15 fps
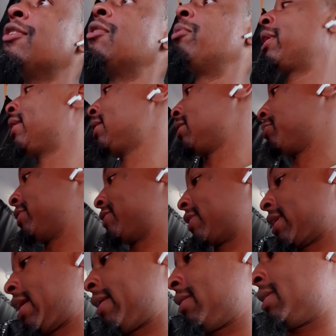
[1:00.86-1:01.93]
what I did was I
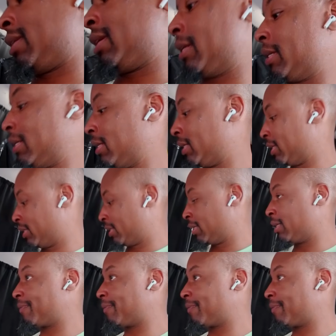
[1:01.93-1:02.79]
got the